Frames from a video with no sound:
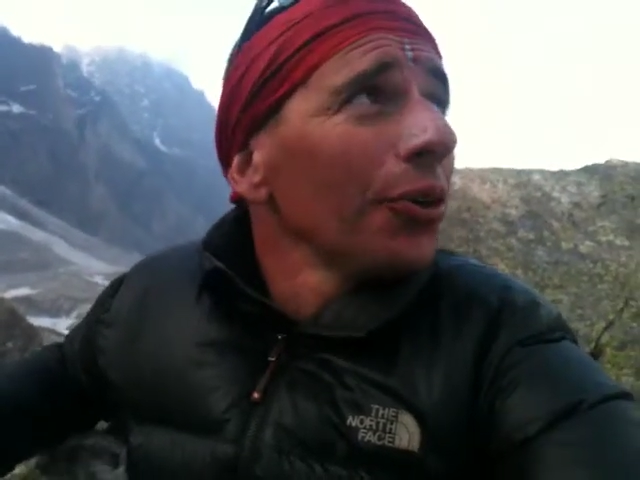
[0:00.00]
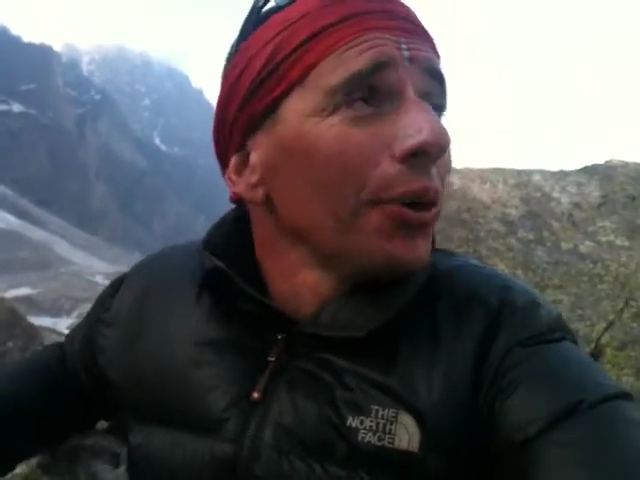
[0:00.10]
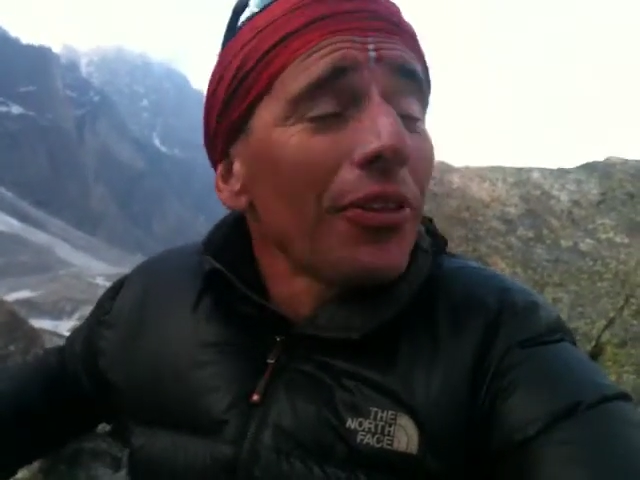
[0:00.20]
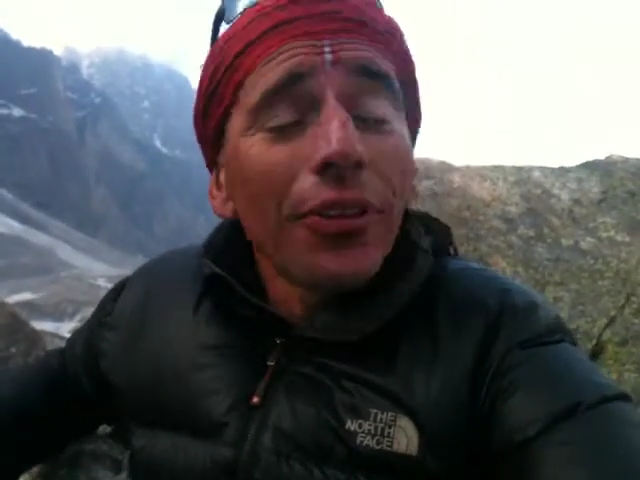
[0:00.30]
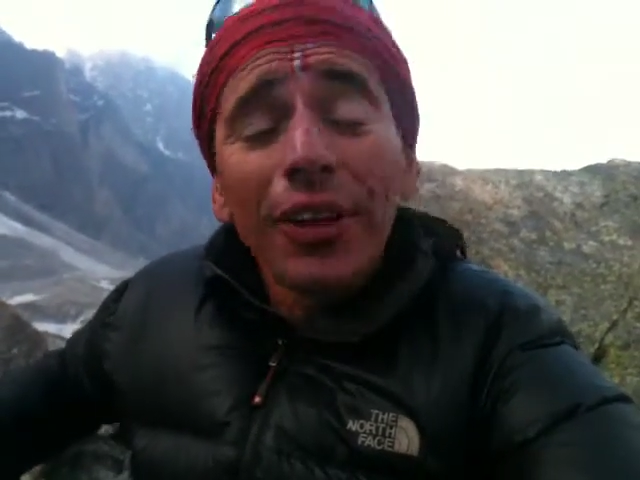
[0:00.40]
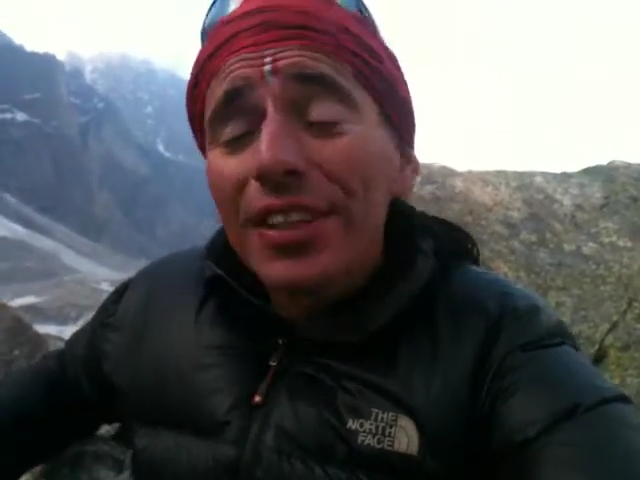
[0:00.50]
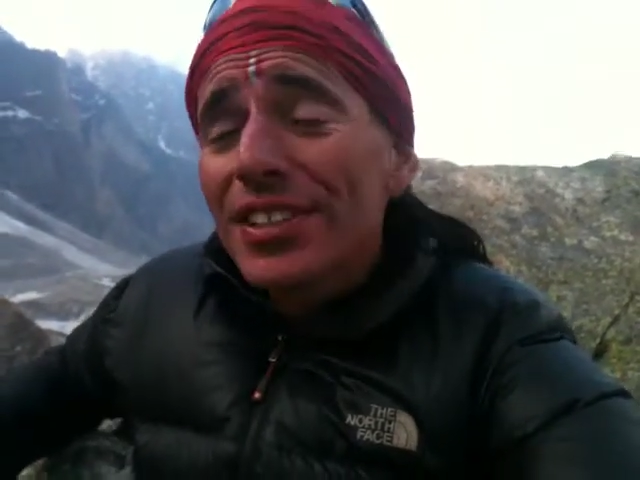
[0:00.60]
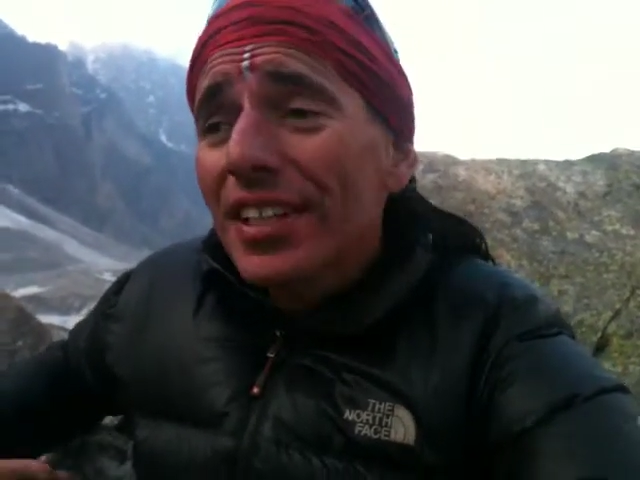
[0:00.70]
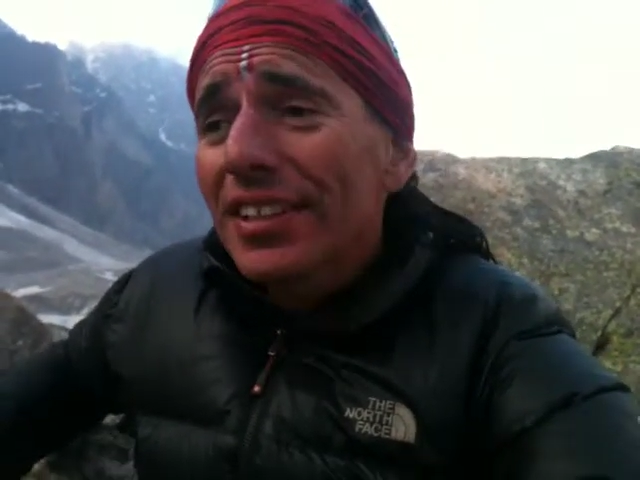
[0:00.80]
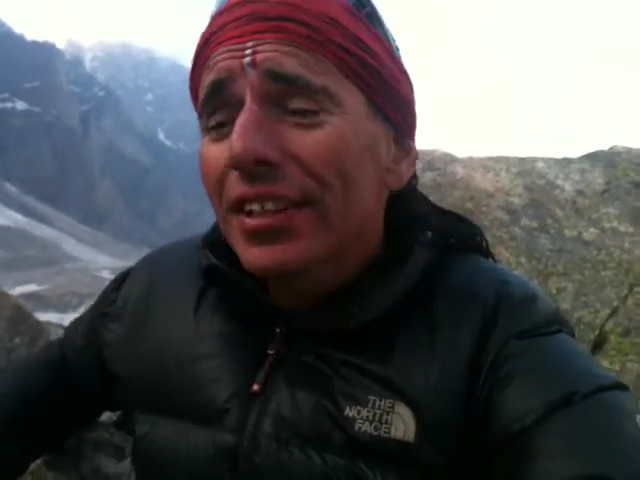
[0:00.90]
great thing is
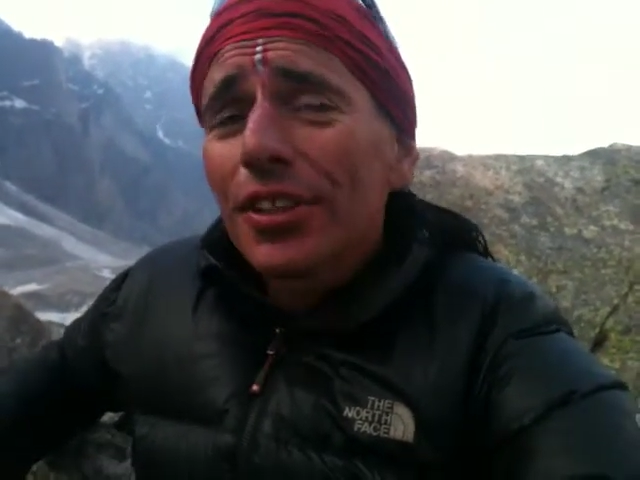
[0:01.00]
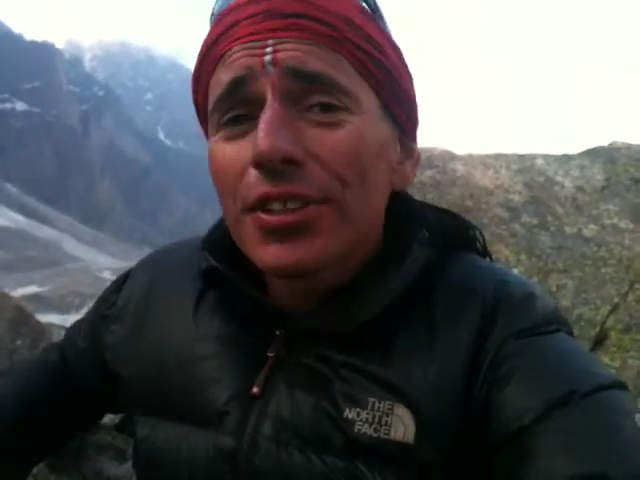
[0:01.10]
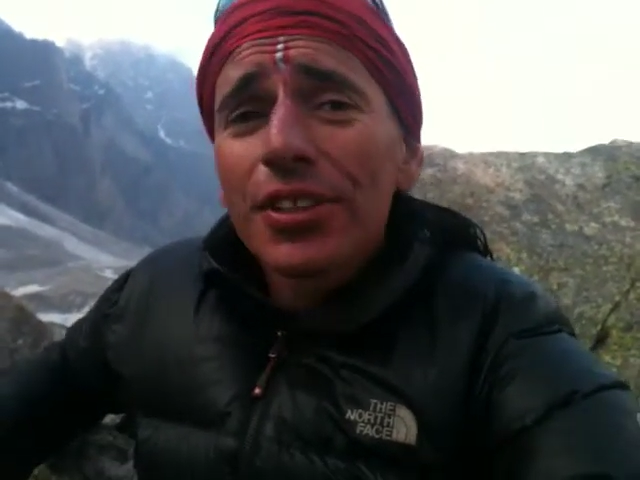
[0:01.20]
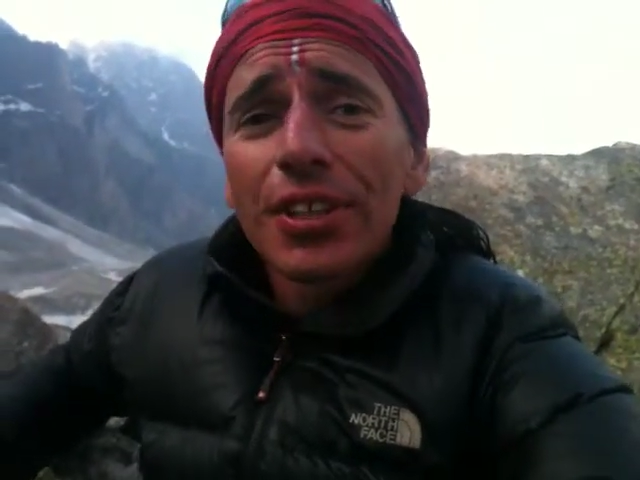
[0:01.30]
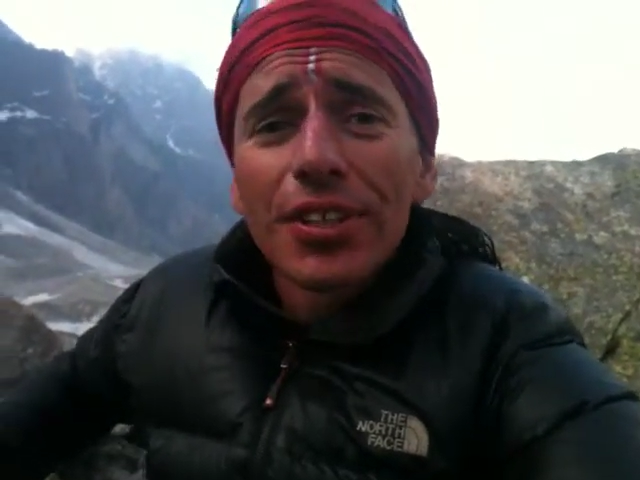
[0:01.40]
that I got